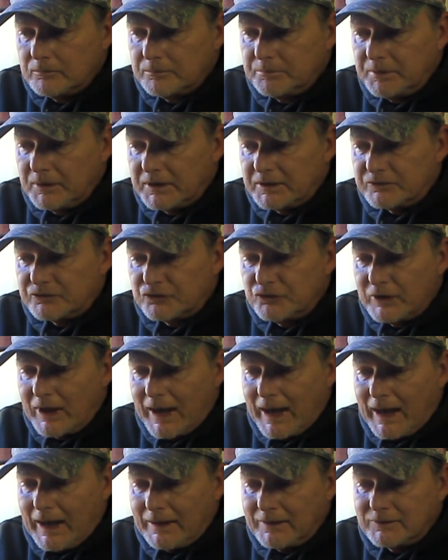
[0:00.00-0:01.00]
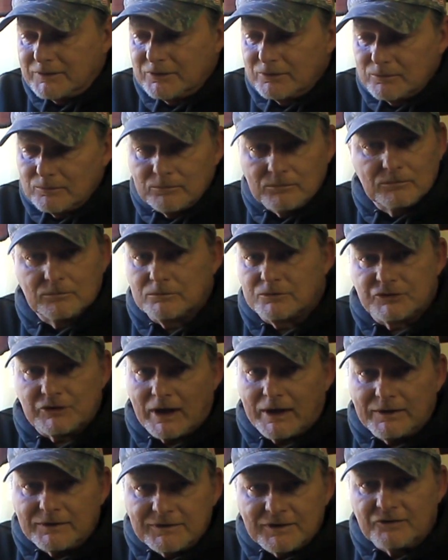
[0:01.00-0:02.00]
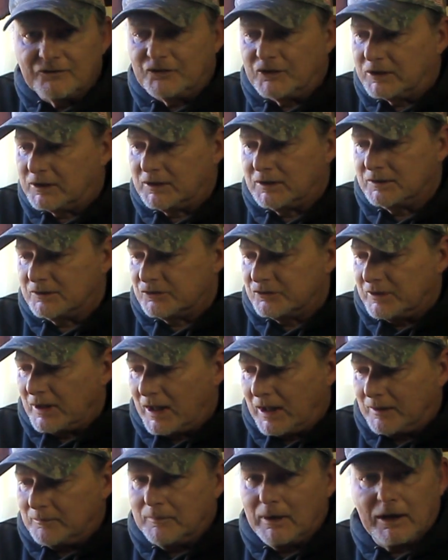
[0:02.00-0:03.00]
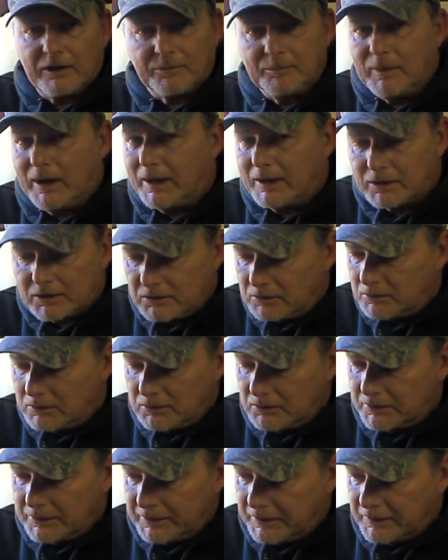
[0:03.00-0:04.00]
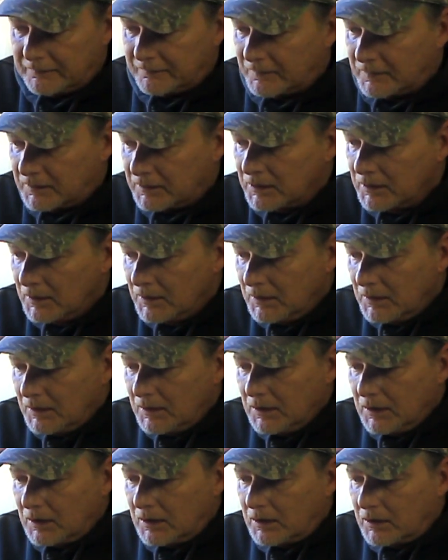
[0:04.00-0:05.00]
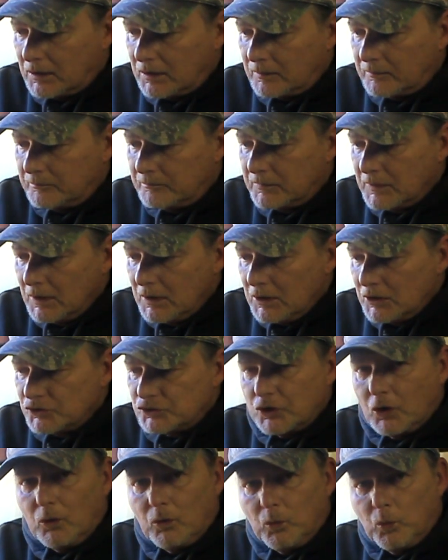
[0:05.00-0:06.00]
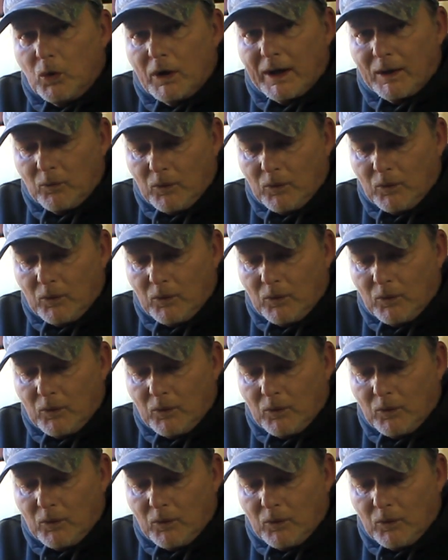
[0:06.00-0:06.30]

but it's not scientific, it's not mathematical, anything. Um, so what I